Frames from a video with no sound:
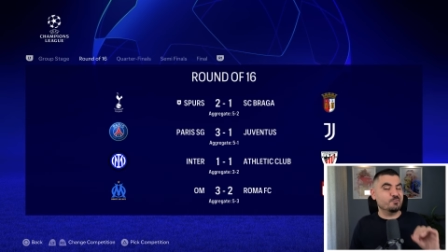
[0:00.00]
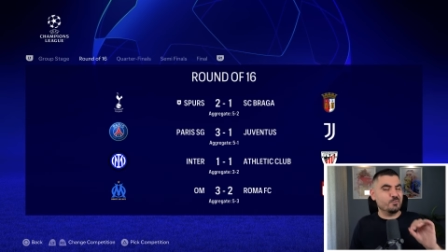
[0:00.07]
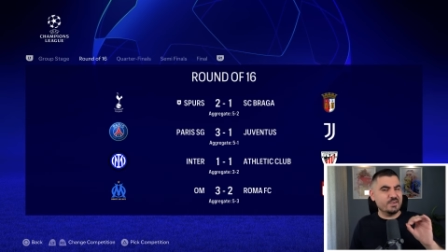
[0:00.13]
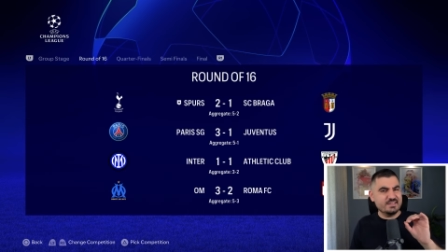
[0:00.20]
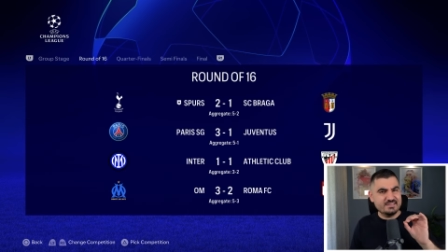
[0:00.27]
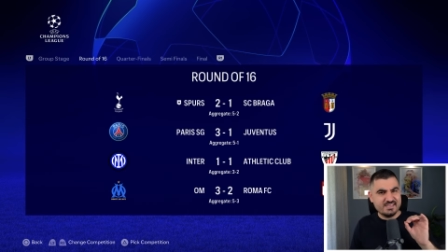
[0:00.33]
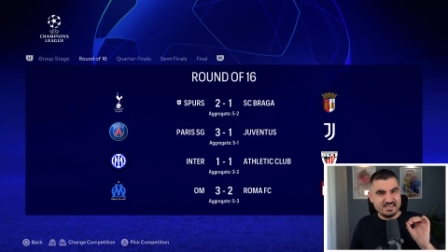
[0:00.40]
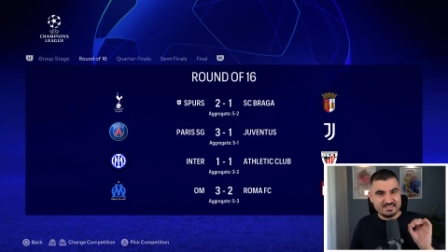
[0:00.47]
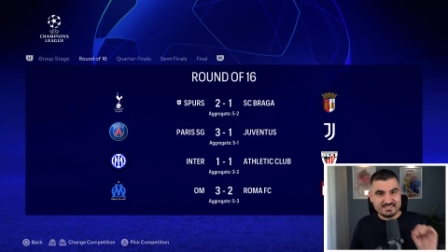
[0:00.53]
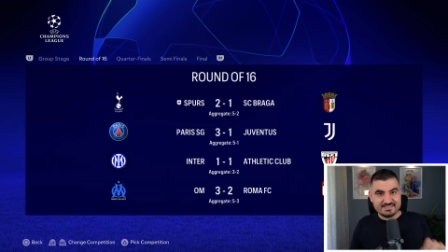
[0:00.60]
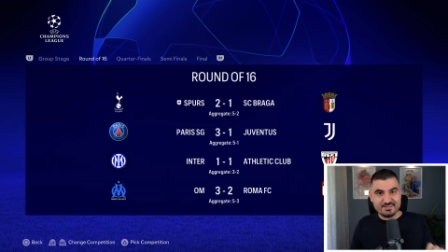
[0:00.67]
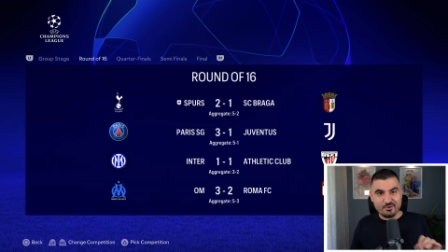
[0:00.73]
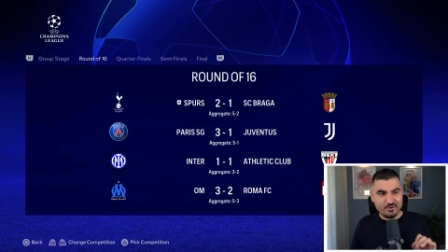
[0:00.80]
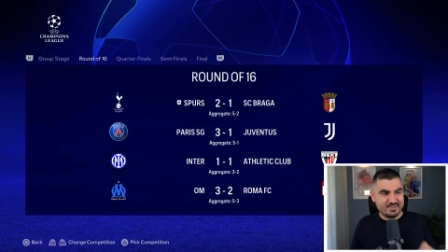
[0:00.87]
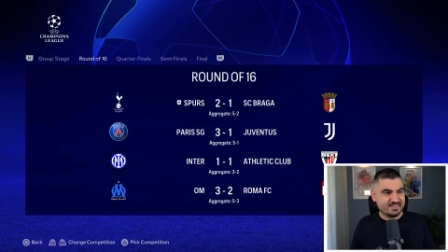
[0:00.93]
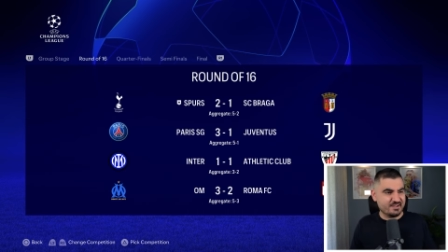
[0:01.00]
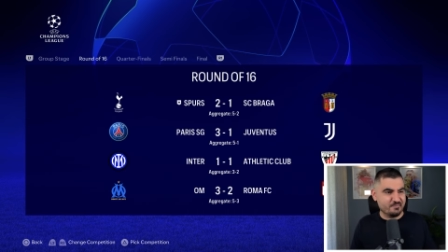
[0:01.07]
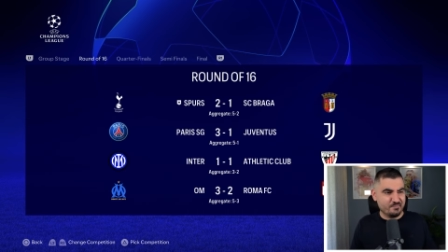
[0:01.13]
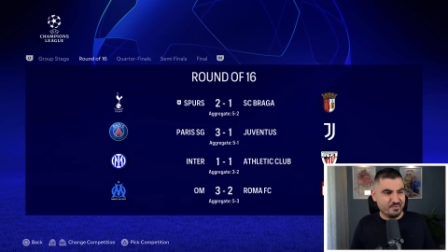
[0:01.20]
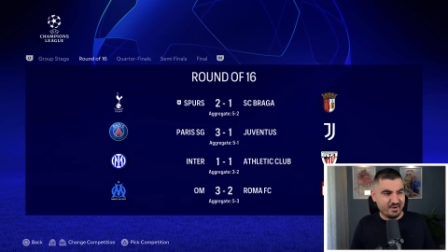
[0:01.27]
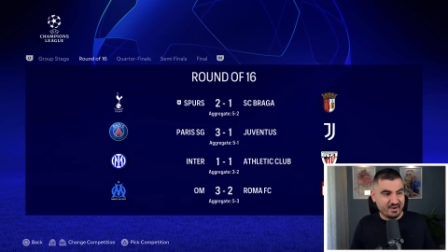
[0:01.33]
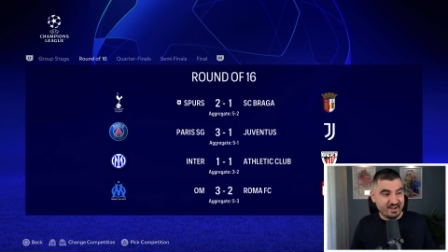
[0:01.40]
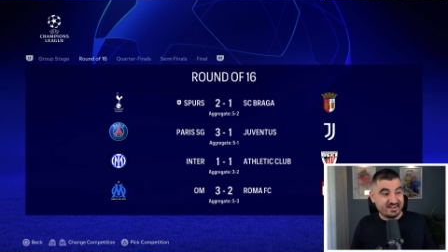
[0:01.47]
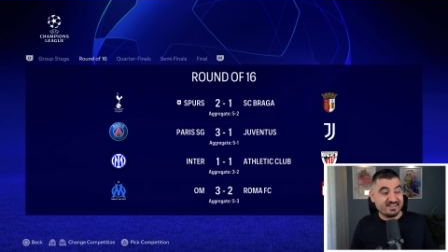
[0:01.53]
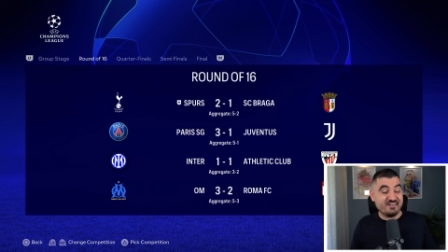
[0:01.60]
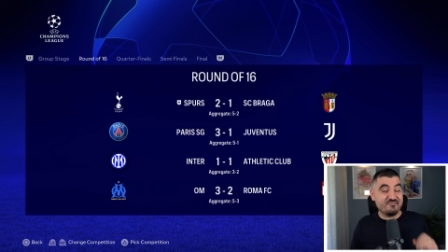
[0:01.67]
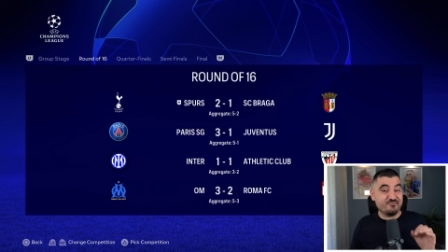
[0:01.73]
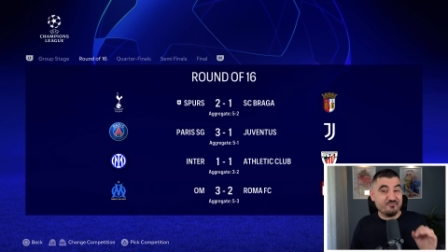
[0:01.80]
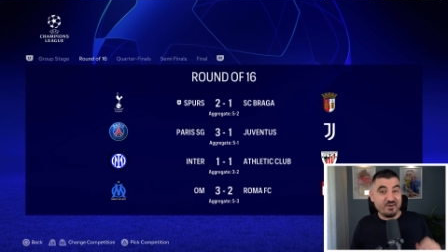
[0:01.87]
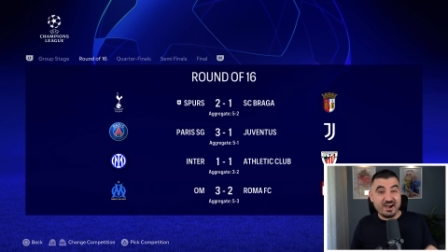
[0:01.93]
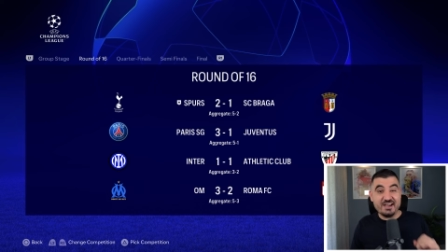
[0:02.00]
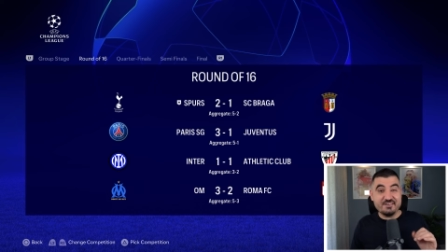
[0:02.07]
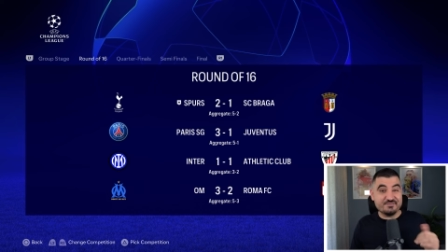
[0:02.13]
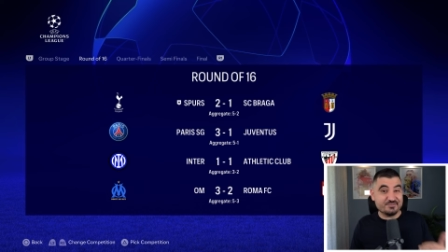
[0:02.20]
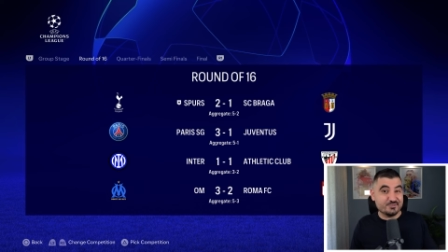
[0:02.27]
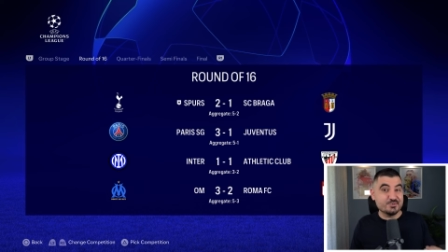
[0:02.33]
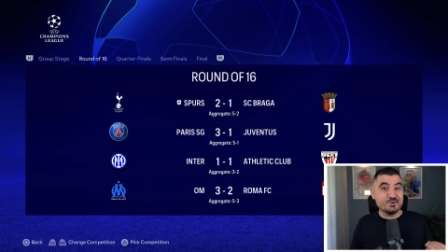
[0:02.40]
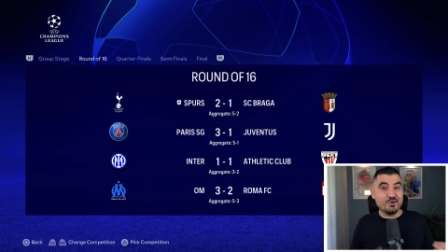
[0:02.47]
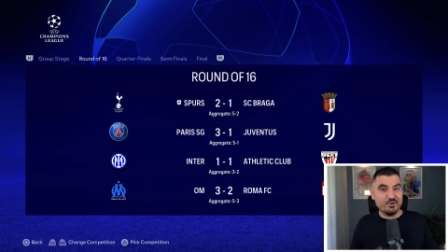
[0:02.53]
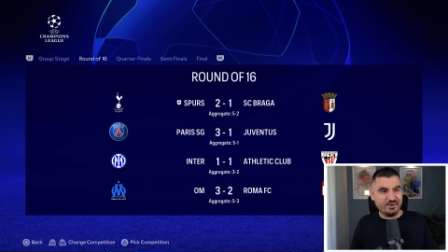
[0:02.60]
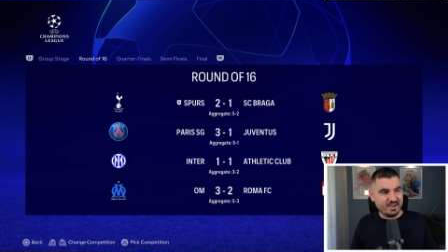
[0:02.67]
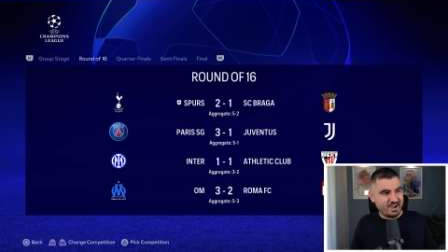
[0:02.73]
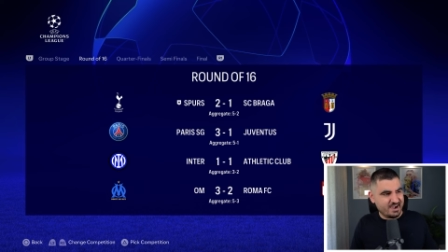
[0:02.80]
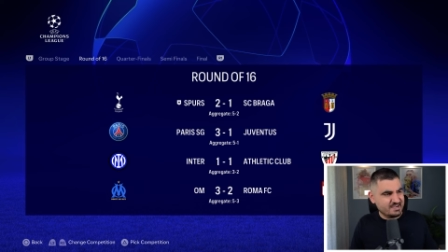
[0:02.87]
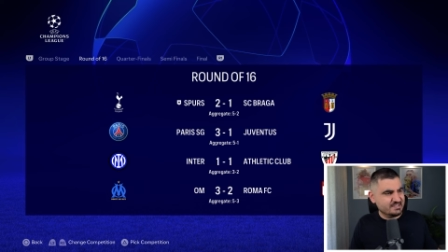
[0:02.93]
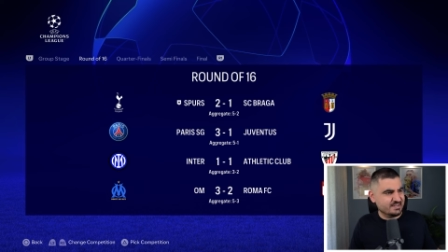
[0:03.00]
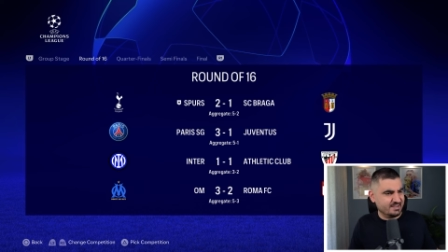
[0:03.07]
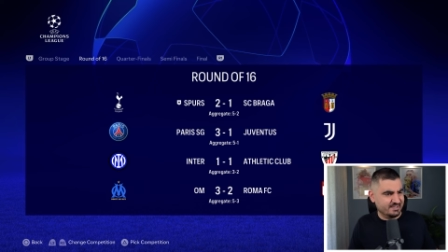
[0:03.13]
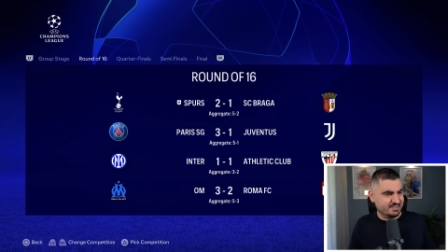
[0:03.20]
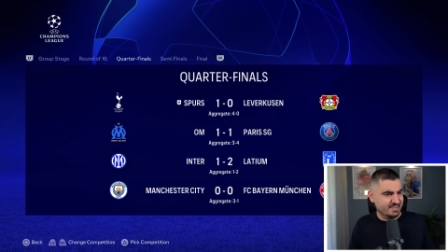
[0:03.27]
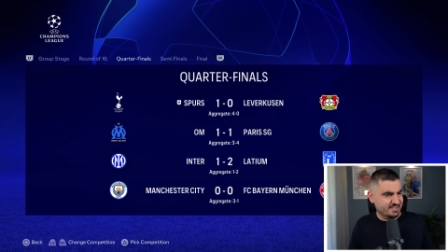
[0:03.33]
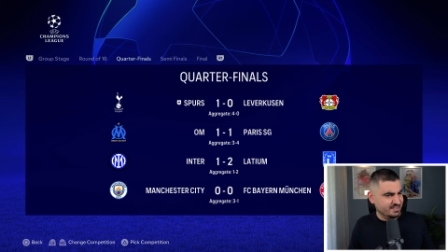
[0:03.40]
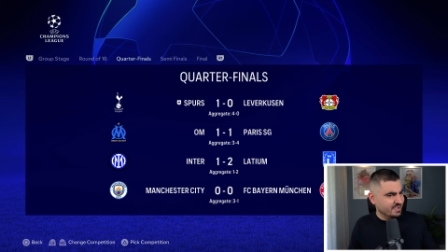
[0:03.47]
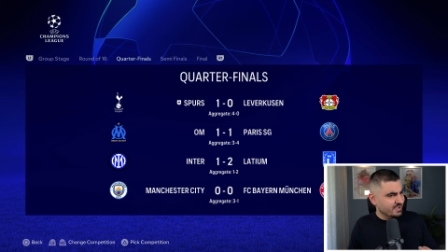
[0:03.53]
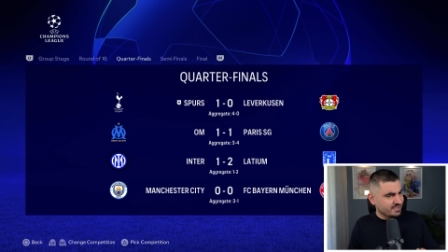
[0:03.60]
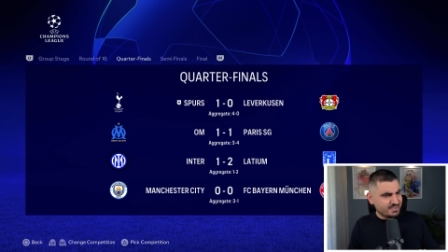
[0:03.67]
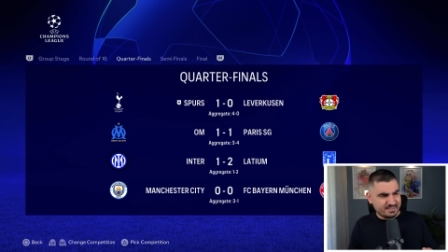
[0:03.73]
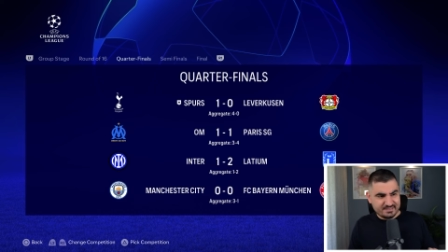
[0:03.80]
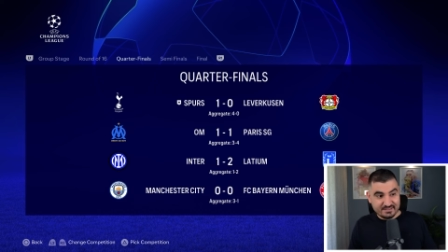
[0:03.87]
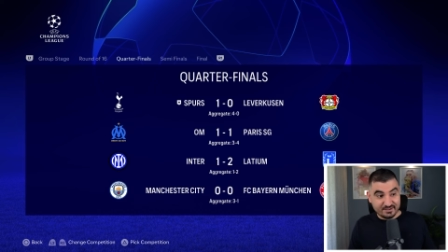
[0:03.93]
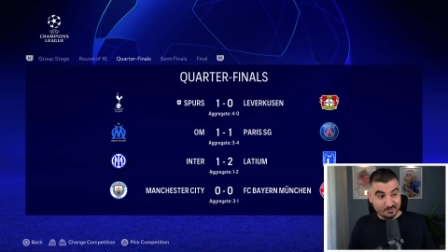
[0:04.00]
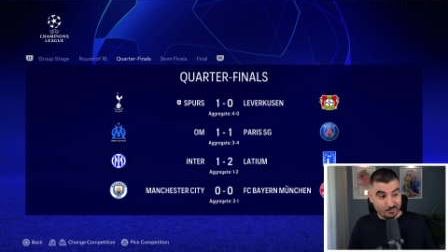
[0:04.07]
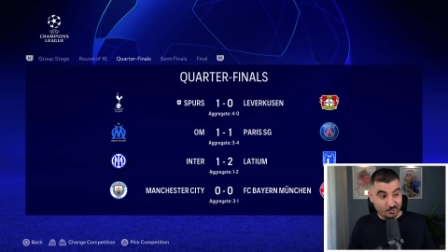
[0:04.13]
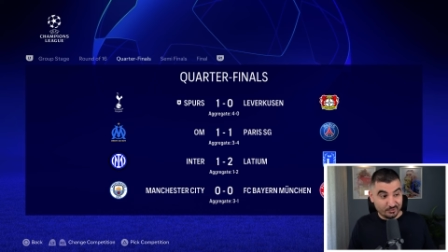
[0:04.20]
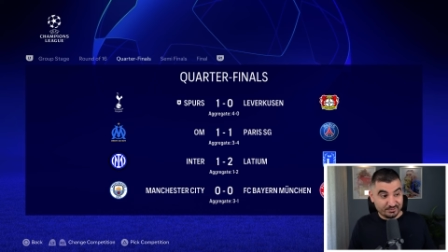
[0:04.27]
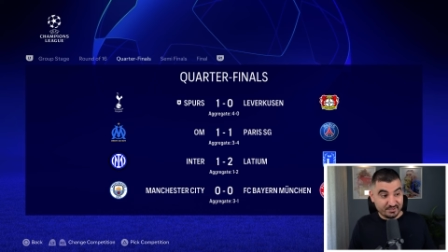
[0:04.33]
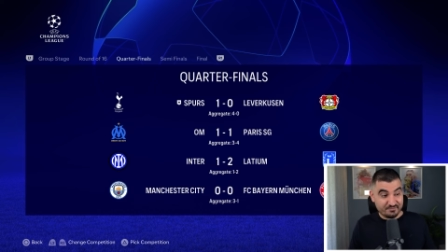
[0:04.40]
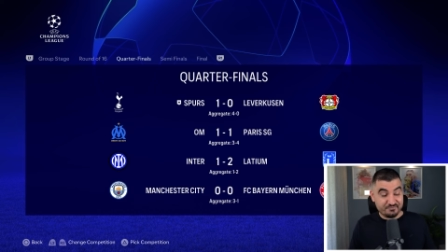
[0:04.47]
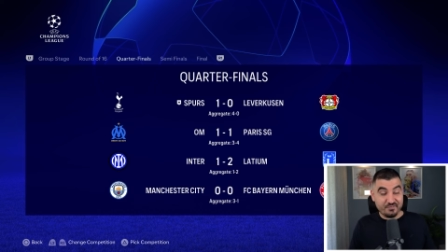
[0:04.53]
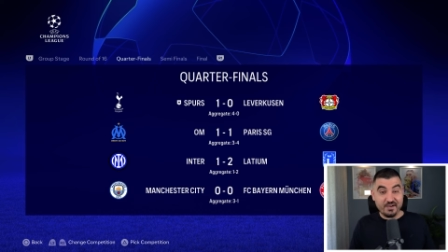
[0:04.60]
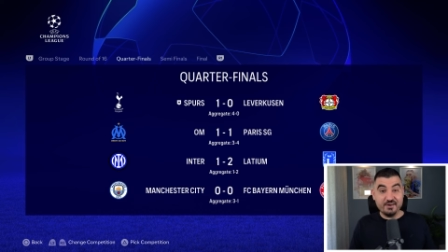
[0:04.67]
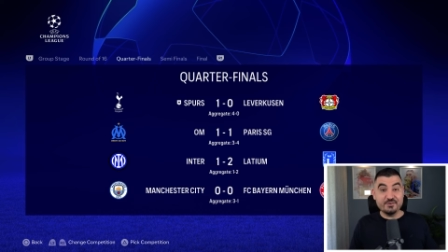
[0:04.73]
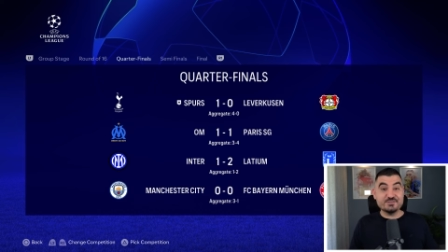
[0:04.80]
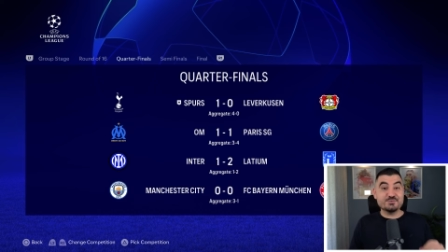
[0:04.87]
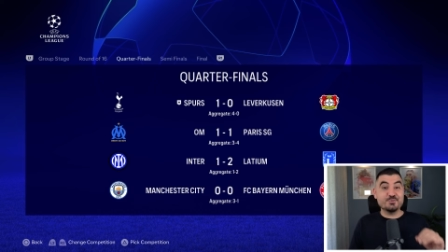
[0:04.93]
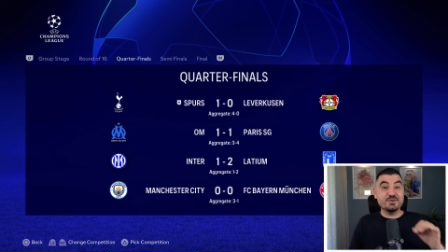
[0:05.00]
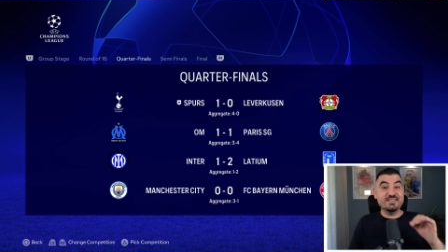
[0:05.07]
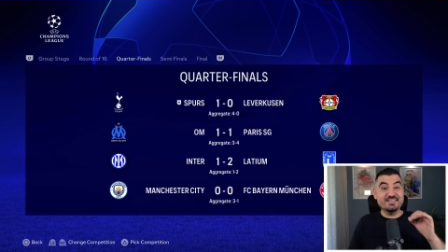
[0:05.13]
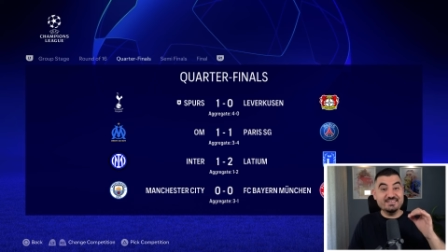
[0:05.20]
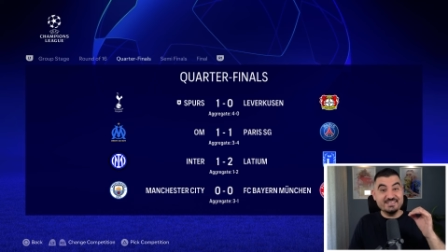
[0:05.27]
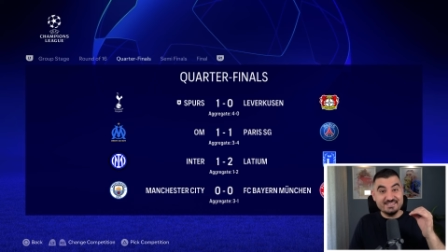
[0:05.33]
we destroyed Braga 5-2 on aggregate. In the quarterfinals, we